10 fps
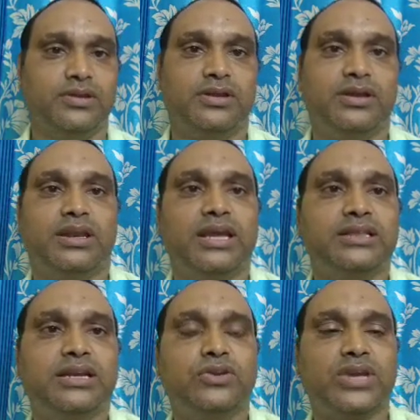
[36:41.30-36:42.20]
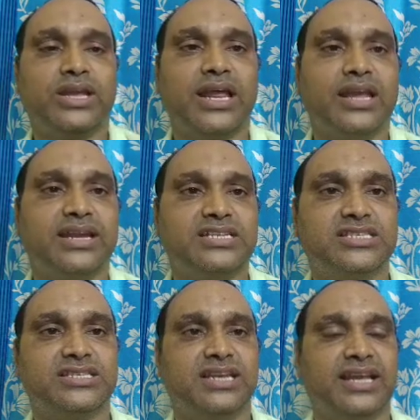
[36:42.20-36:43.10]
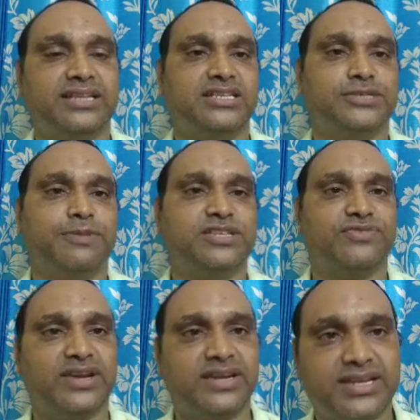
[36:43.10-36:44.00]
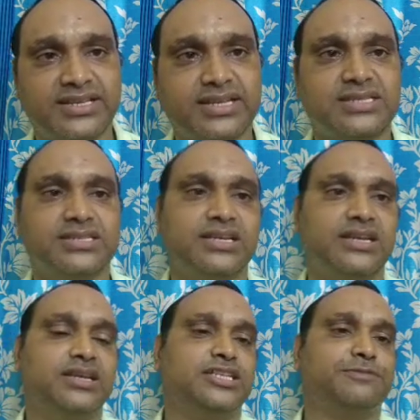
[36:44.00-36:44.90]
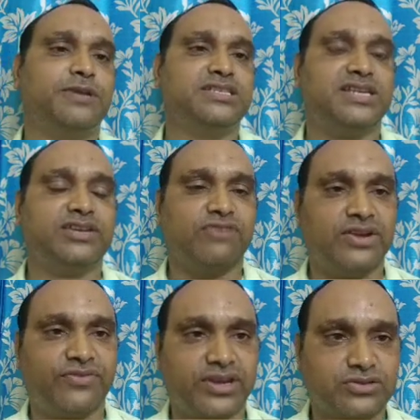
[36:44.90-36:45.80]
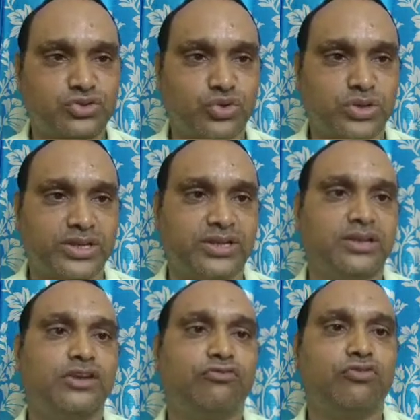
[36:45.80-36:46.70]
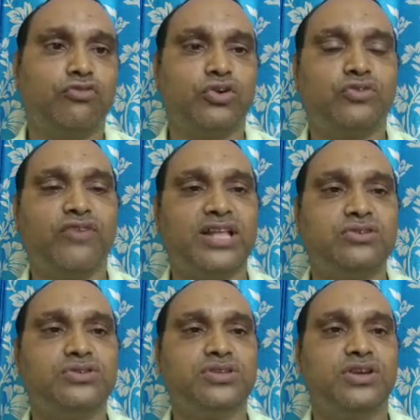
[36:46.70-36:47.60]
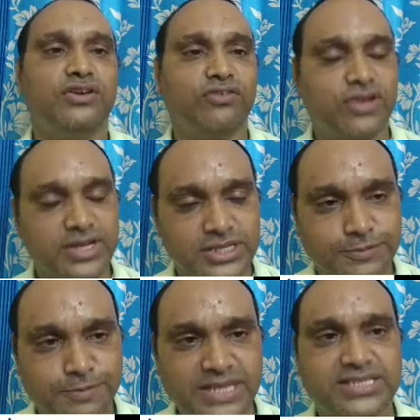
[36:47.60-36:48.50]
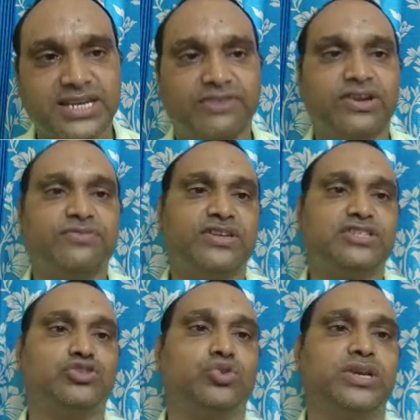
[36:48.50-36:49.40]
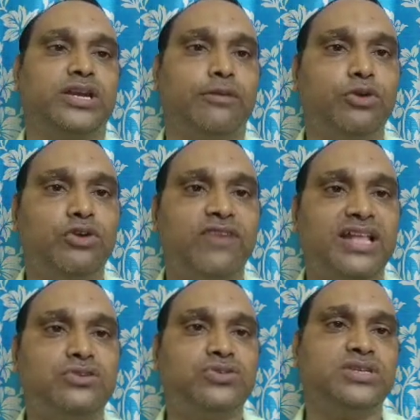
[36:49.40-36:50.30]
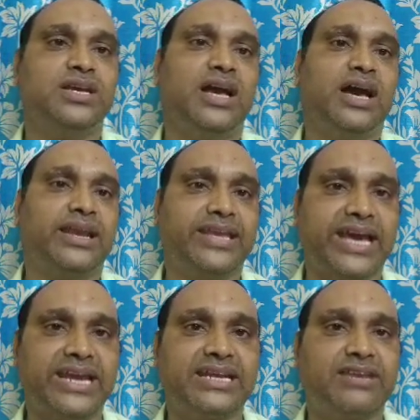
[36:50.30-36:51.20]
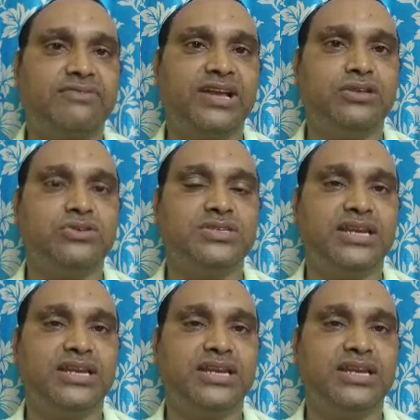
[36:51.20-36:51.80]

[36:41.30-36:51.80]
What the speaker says: Like that you can allocate like this space for integers, space required for storing float values, space required for storing double values or character values.